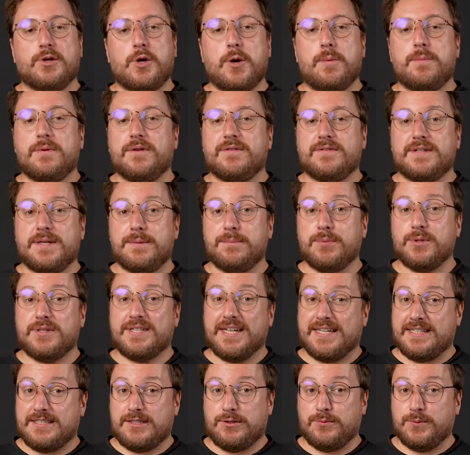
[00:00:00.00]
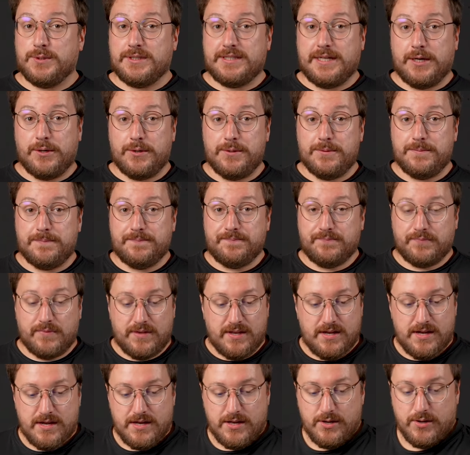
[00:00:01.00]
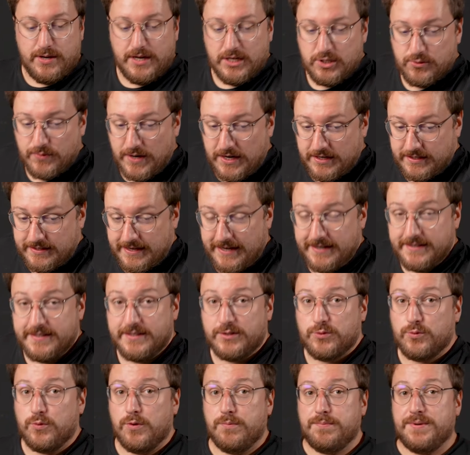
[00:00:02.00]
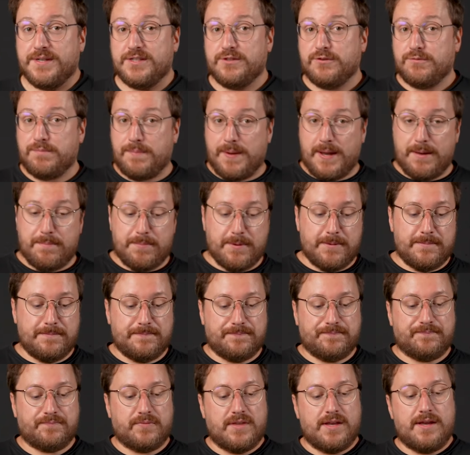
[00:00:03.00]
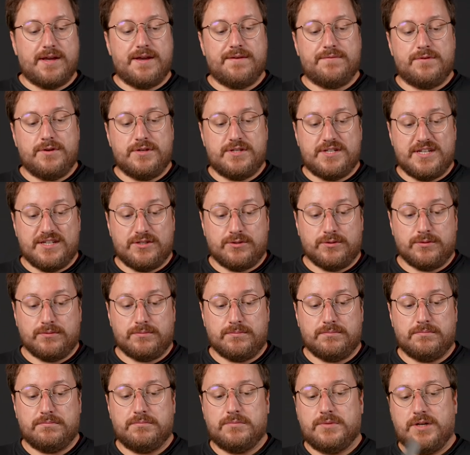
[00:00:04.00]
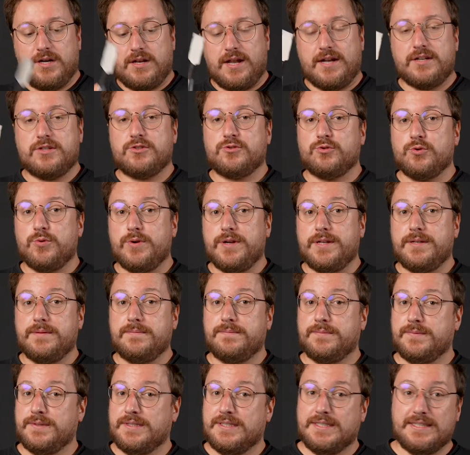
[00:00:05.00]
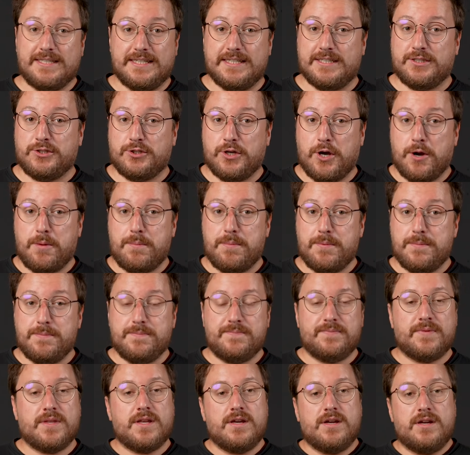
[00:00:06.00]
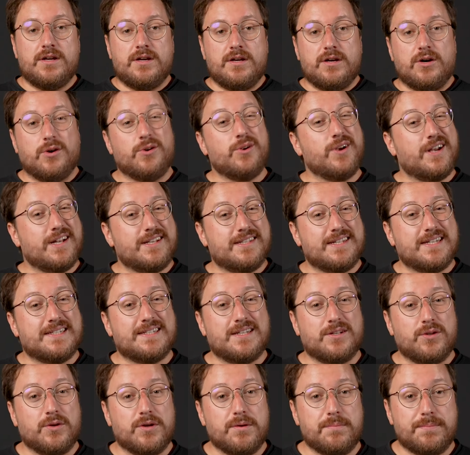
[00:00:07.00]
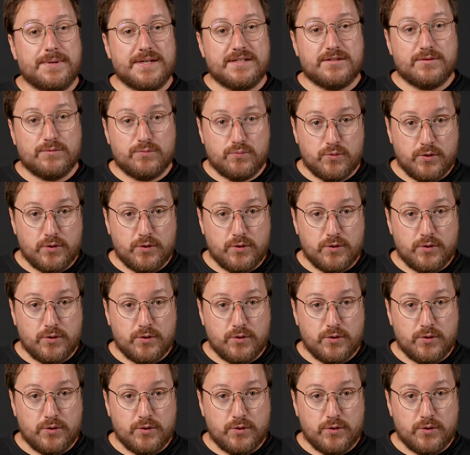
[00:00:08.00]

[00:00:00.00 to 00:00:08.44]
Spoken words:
a couple of simple tests will tell you. You can try slicing through a piece of paper. If the chisel glides through it, it's sharp. Or you can test it on a piece of